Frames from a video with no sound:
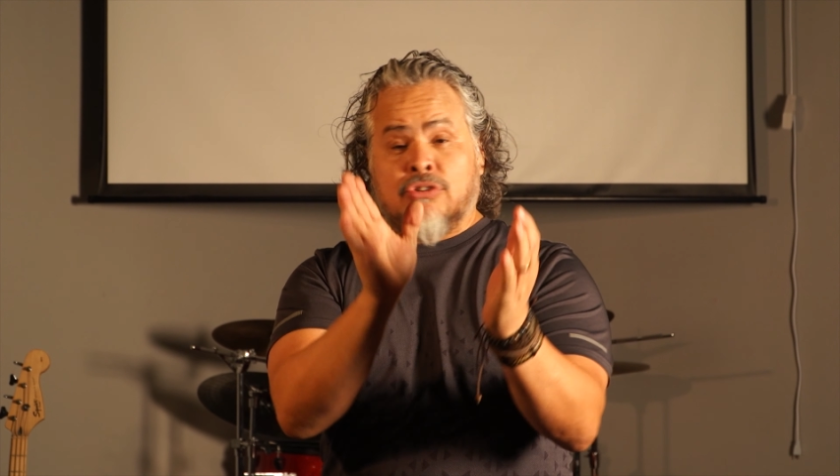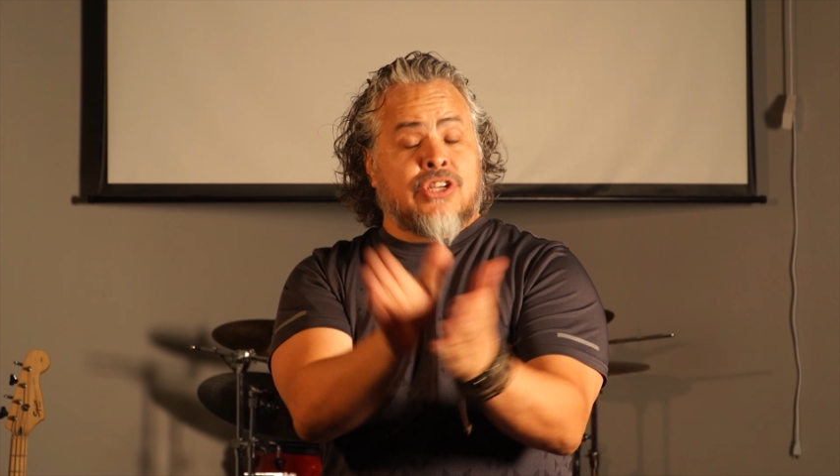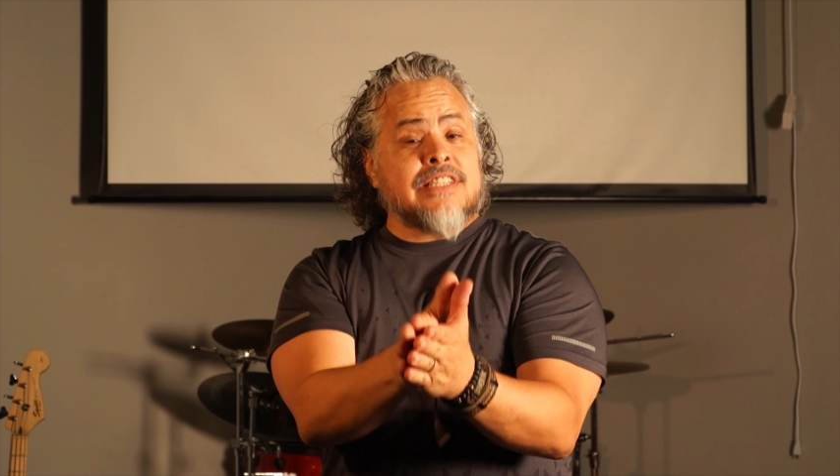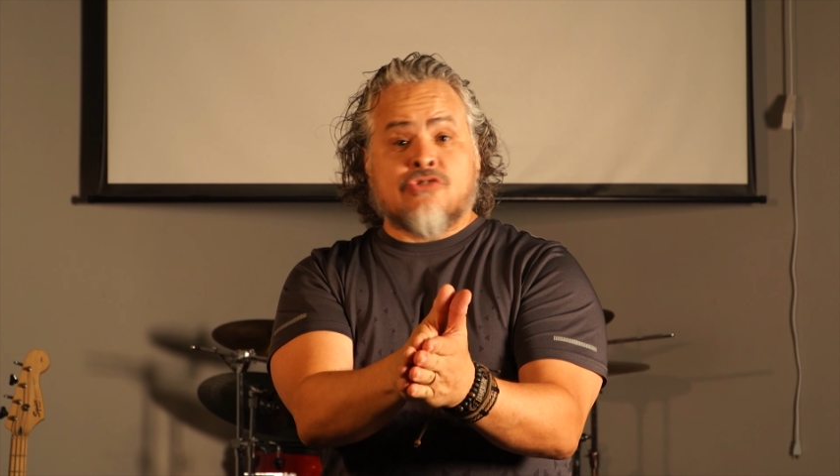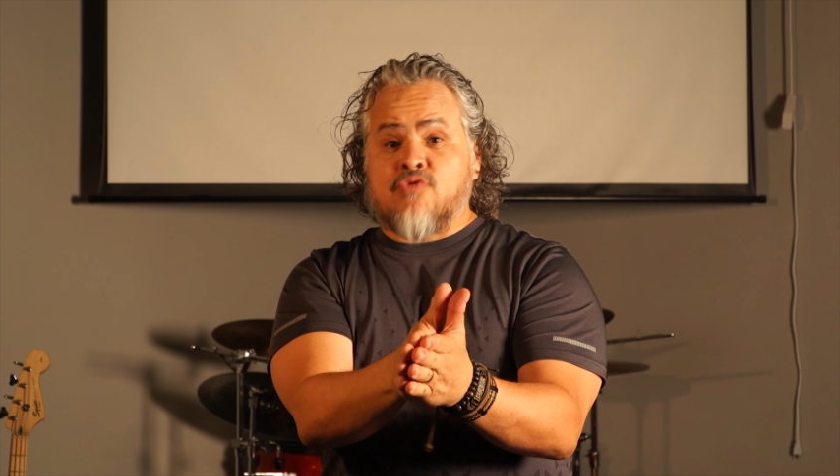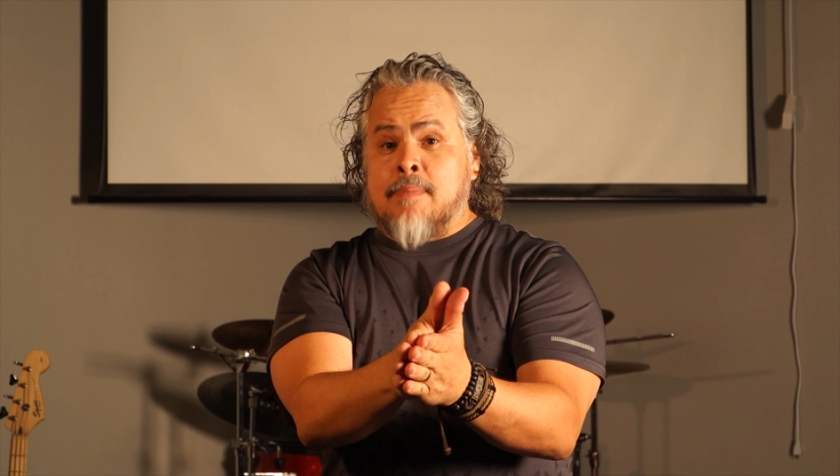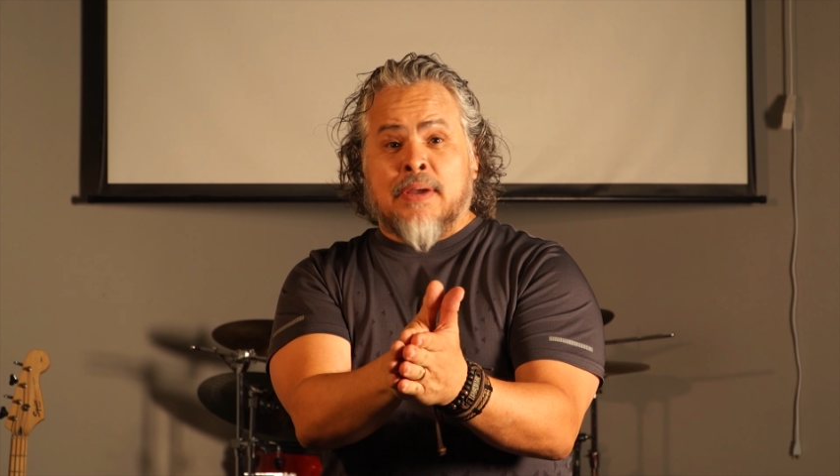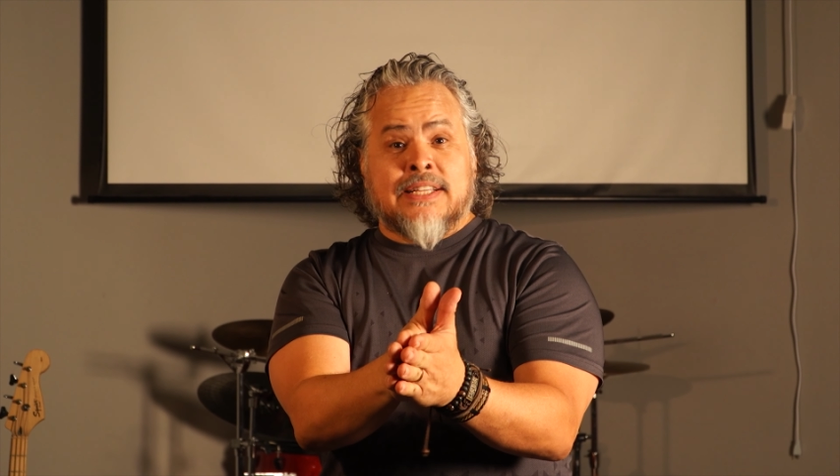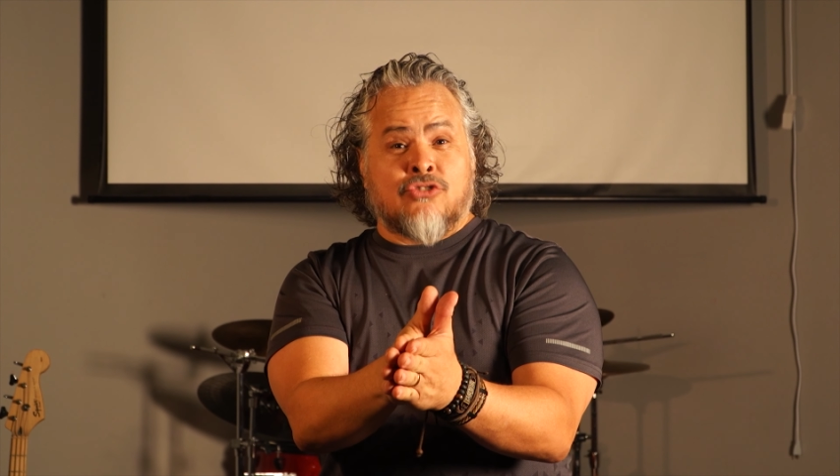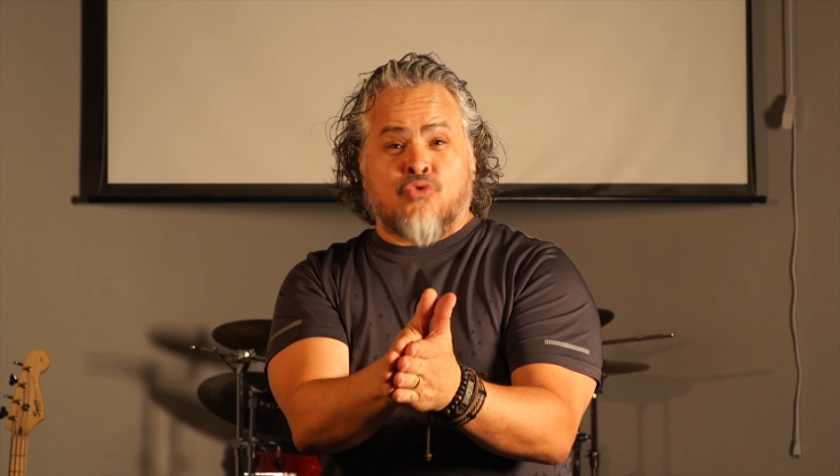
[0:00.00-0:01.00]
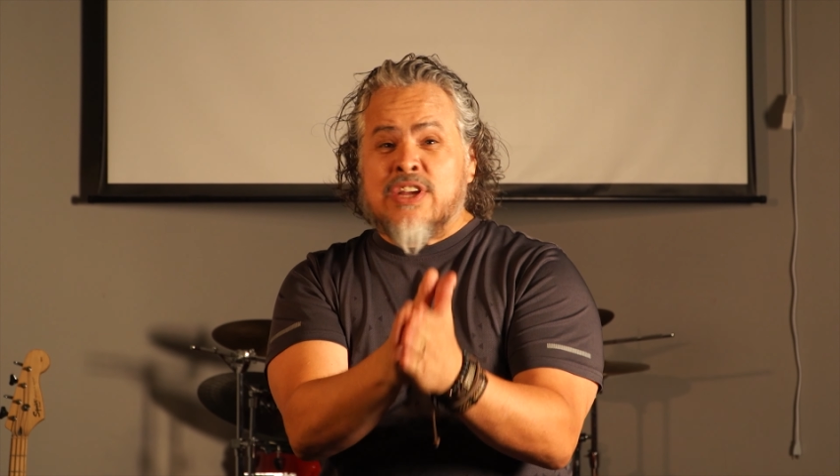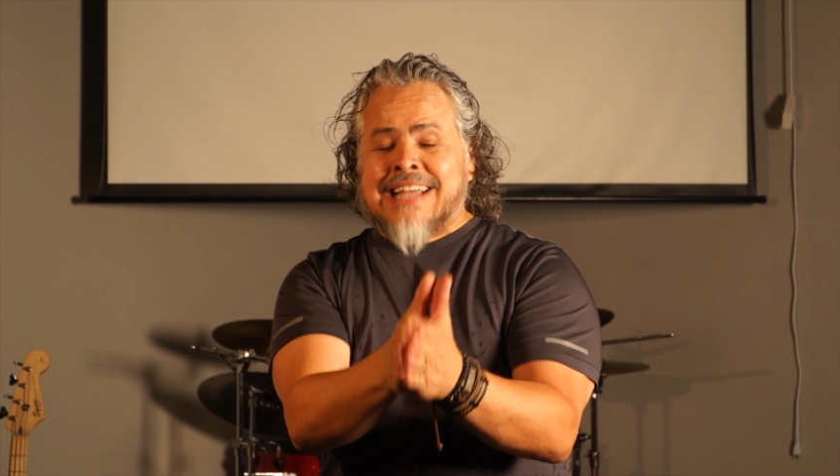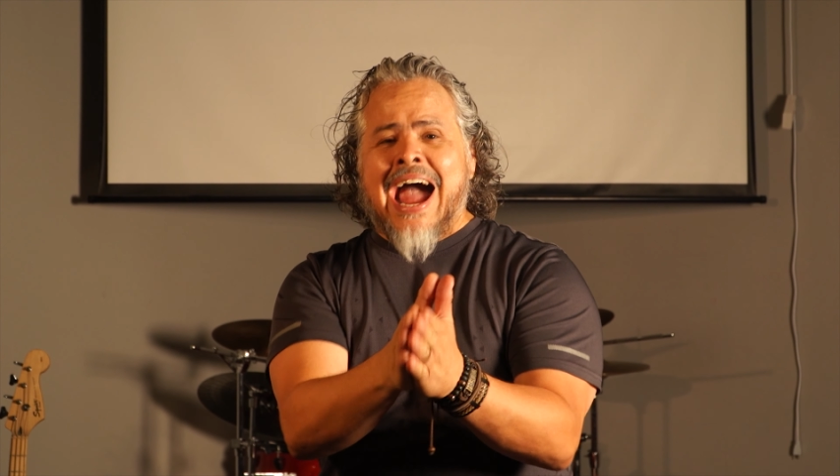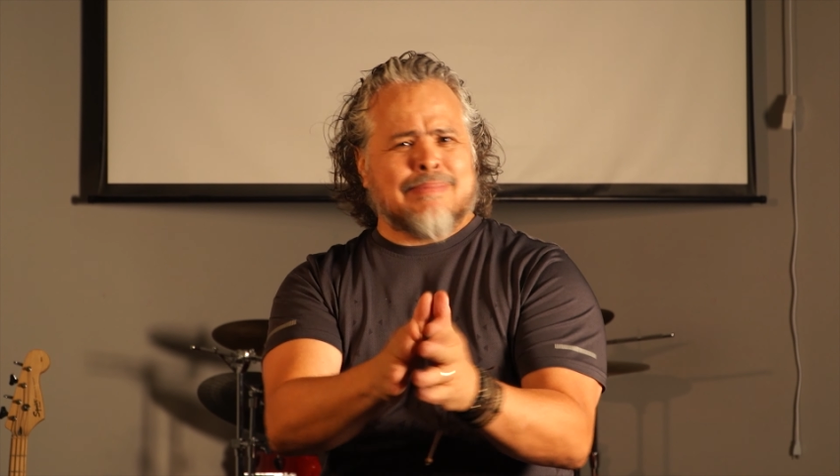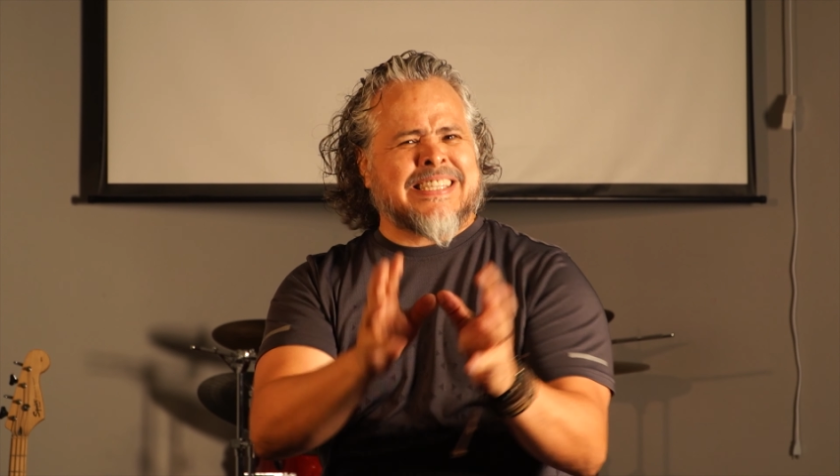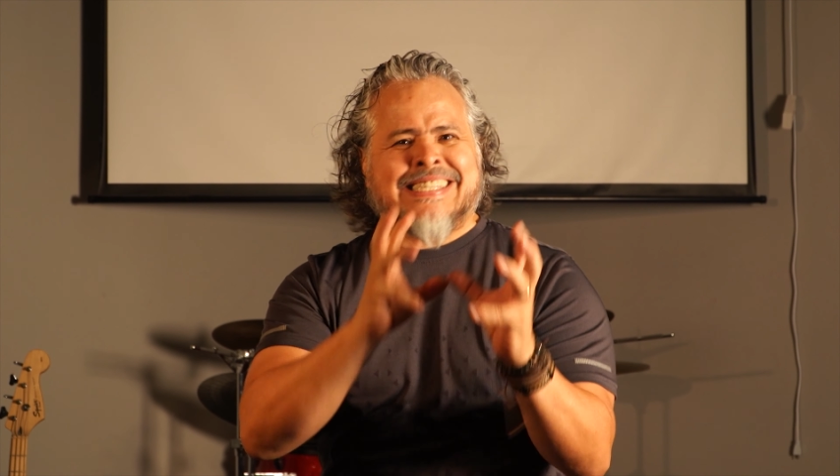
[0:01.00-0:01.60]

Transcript: Jesus repeats three times,